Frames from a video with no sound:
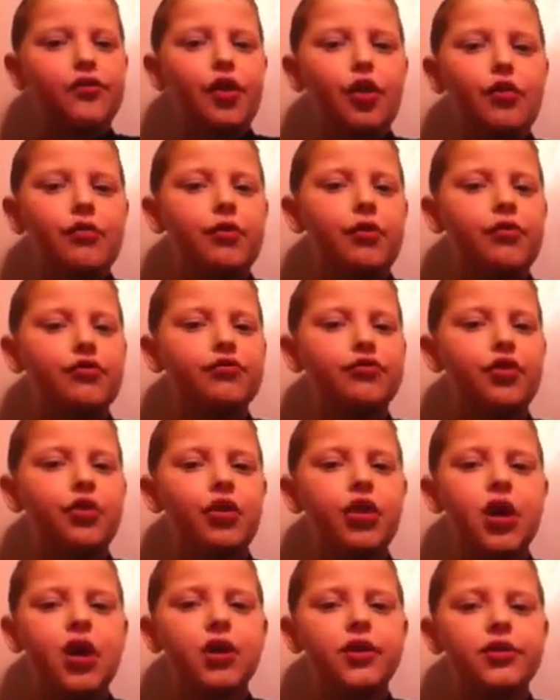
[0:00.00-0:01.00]
Over
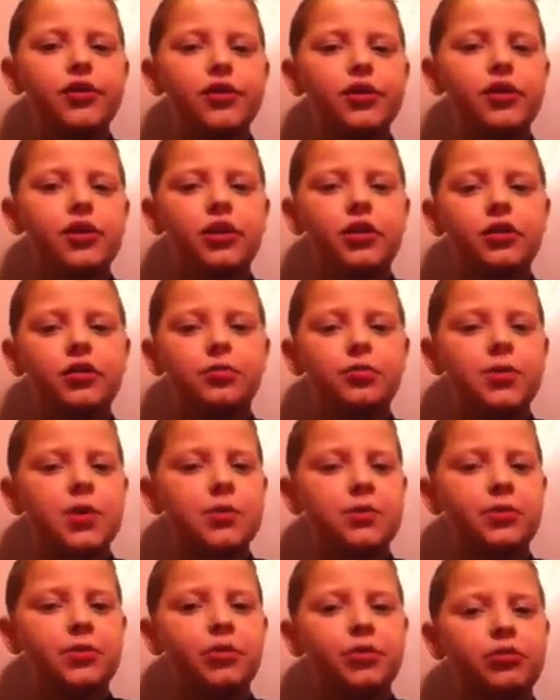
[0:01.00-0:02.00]
400 of those
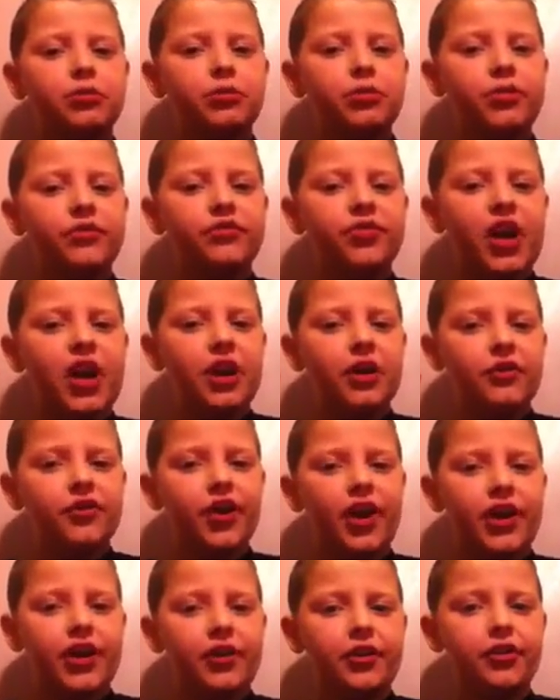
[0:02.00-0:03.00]
people were
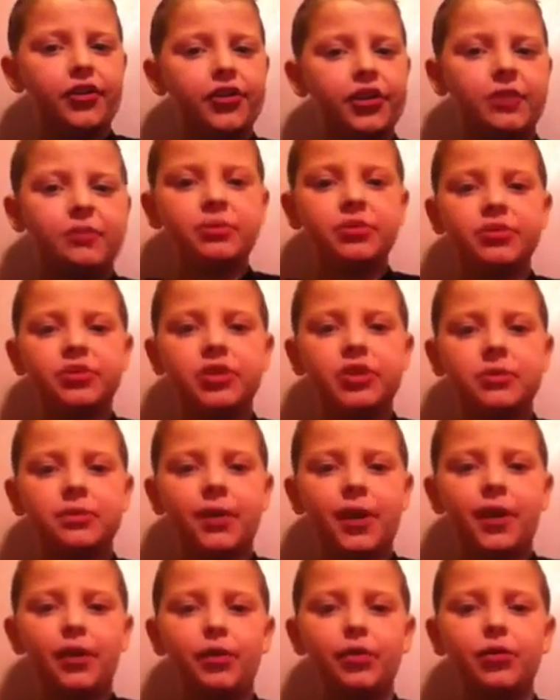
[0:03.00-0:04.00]
firefighters and
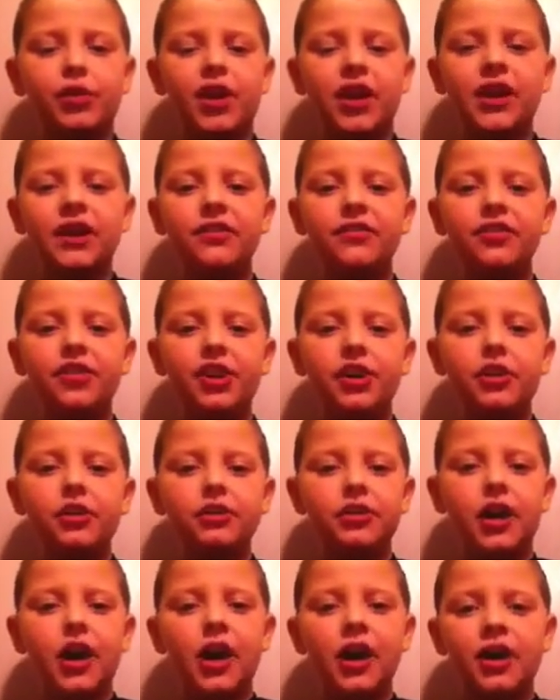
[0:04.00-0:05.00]
policemen who gave their
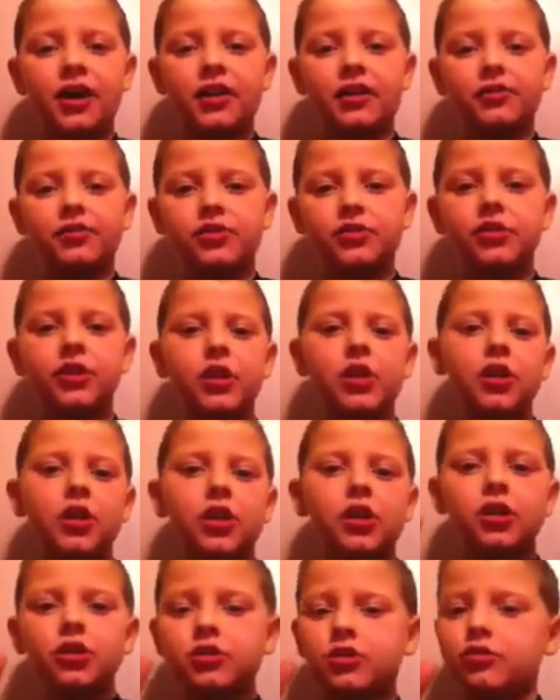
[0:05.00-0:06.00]
lives
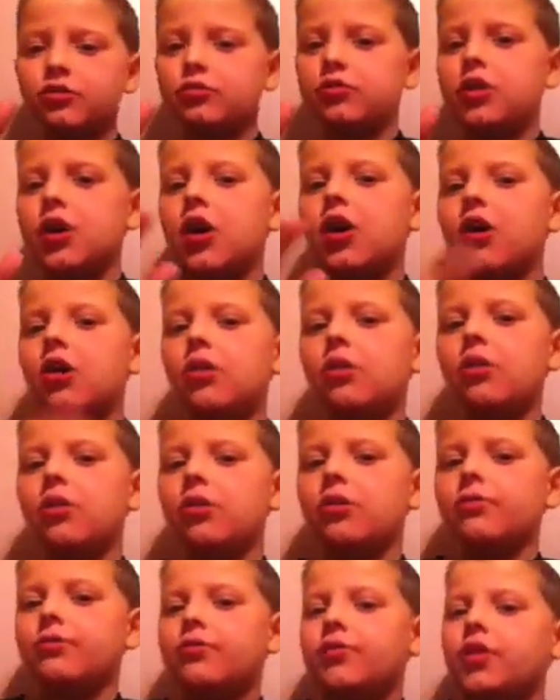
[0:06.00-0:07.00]
to go
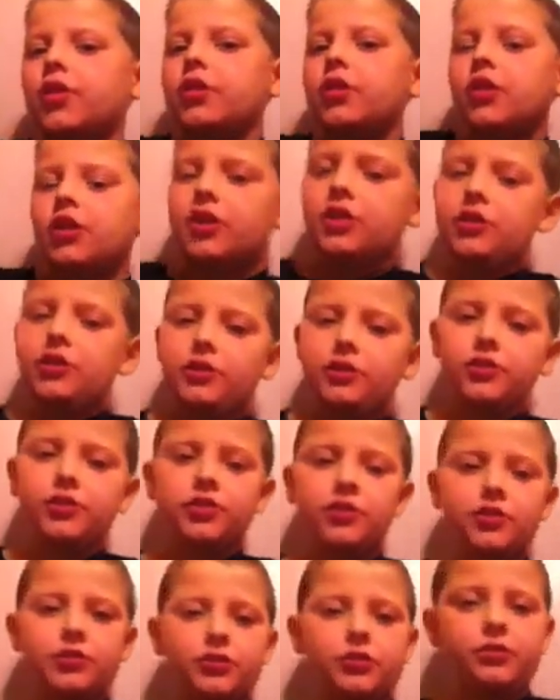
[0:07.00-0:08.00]

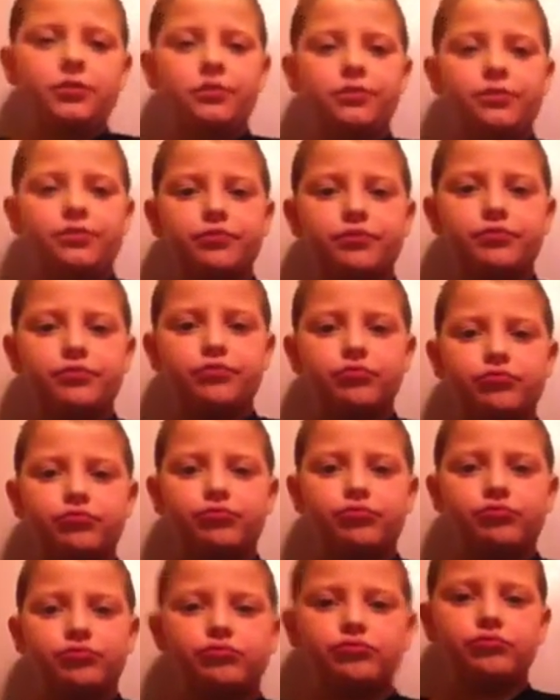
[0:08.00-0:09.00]
into,
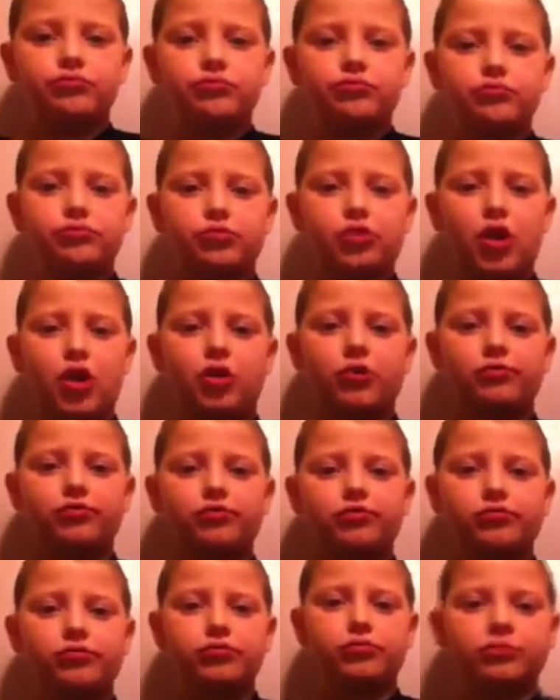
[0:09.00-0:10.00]
well,
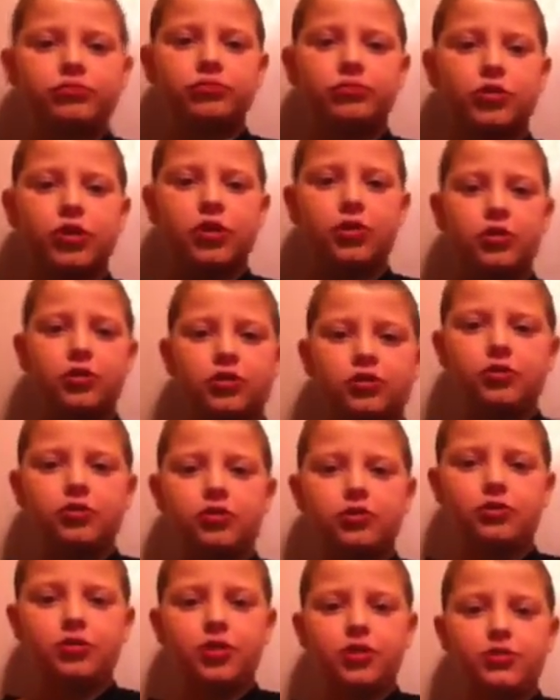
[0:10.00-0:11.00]
this is the
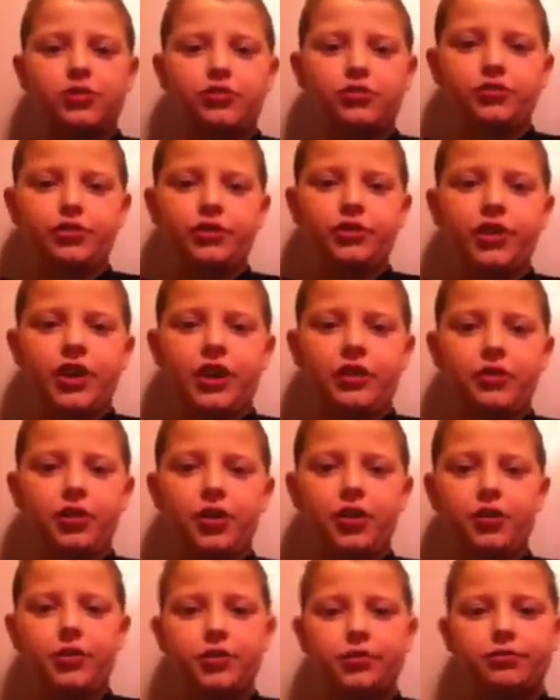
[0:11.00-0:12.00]
story of the Twin
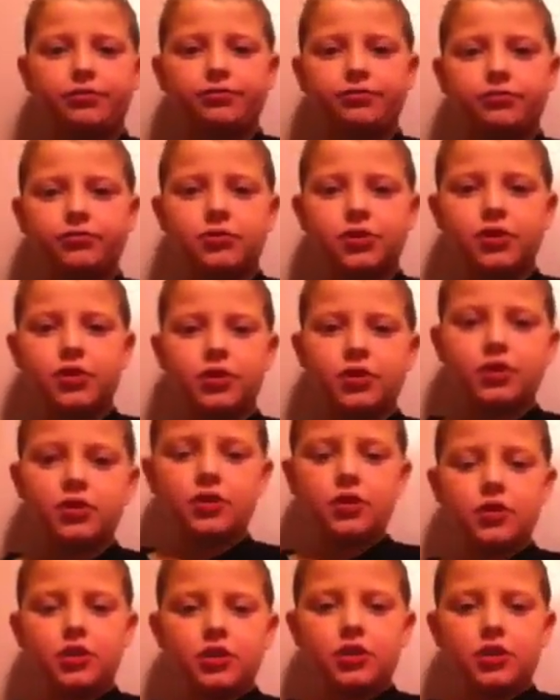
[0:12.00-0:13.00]
Towers.
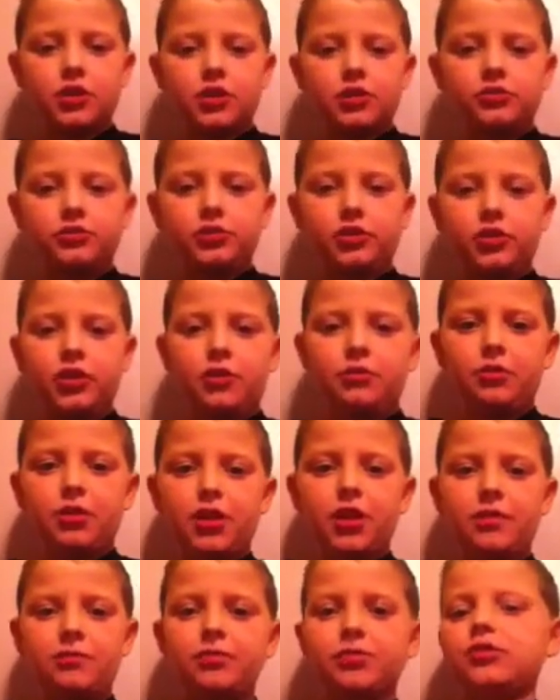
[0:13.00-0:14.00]
So he went up